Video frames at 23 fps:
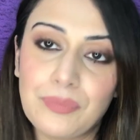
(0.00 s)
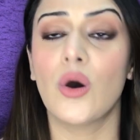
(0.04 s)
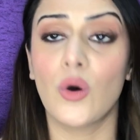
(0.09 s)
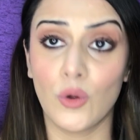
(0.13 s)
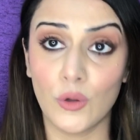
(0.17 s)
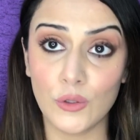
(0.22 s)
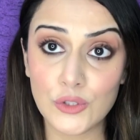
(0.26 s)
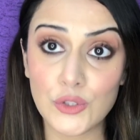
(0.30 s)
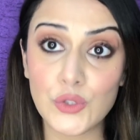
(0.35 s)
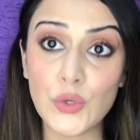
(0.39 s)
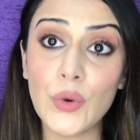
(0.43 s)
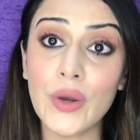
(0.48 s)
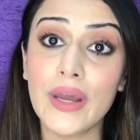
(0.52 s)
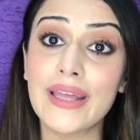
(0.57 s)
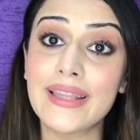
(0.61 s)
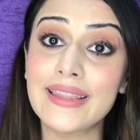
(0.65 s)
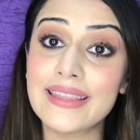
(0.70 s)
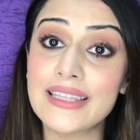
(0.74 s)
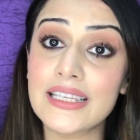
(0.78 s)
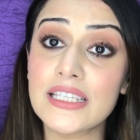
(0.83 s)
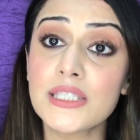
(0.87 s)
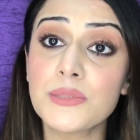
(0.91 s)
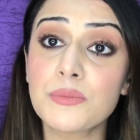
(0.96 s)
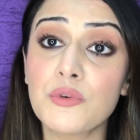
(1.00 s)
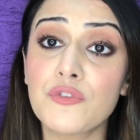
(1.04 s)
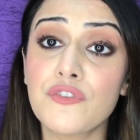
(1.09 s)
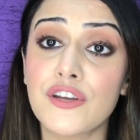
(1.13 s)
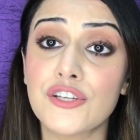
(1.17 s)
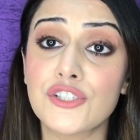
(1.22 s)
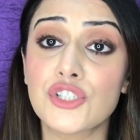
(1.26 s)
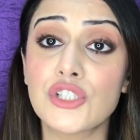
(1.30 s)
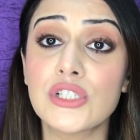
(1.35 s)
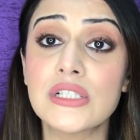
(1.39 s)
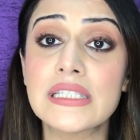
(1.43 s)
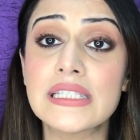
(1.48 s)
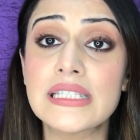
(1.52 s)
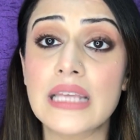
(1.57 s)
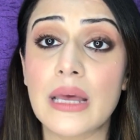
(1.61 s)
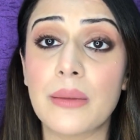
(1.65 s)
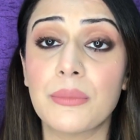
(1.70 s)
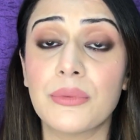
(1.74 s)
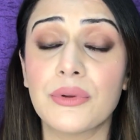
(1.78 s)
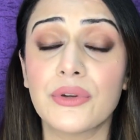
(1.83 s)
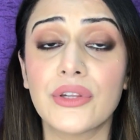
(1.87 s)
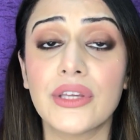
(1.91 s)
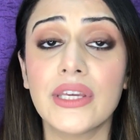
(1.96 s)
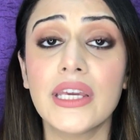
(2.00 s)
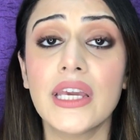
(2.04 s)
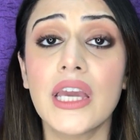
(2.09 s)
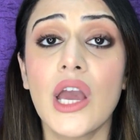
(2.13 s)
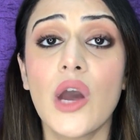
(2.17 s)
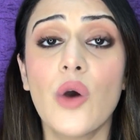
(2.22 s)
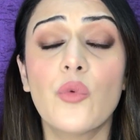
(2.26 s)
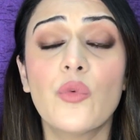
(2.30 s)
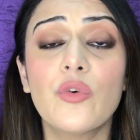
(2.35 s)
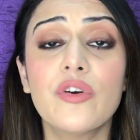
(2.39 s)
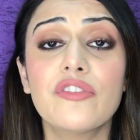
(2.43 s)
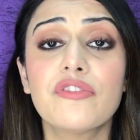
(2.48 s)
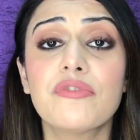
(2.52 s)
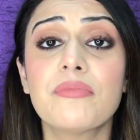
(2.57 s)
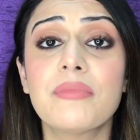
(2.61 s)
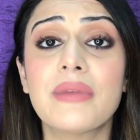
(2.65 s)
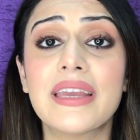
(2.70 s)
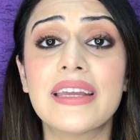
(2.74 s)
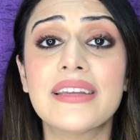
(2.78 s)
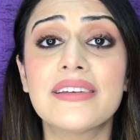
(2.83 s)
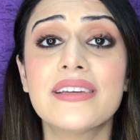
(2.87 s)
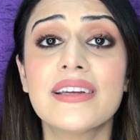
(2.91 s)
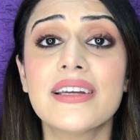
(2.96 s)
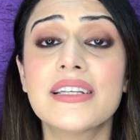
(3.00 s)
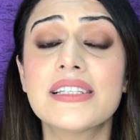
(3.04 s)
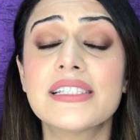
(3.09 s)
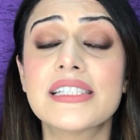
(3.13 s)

Also, in this professional summary, we've made it